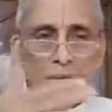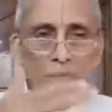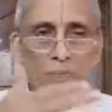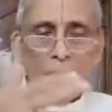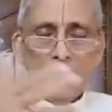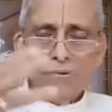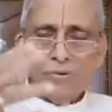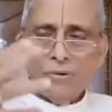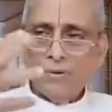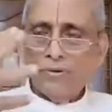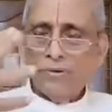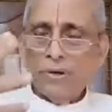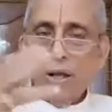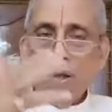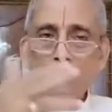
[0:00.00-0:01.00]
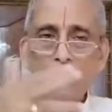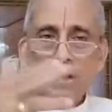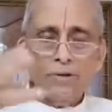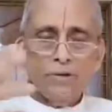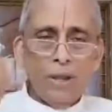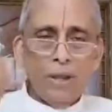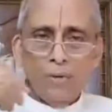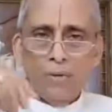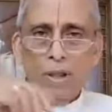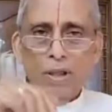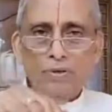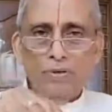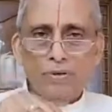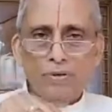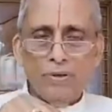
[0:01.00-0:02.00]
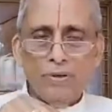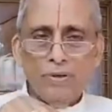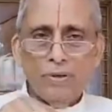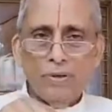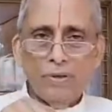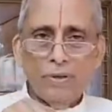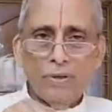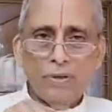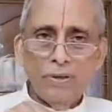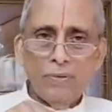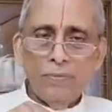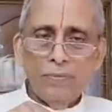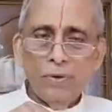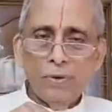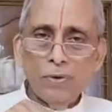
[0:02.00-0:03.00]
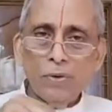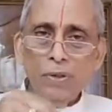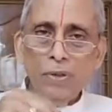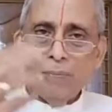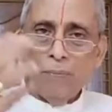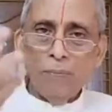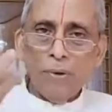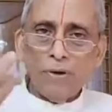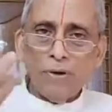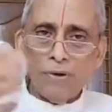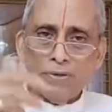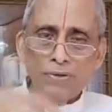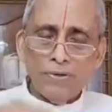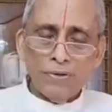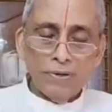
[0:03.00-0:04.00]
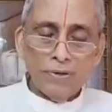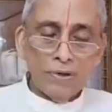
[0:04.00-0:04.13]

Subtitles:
persons and objects around us, due to the impressions.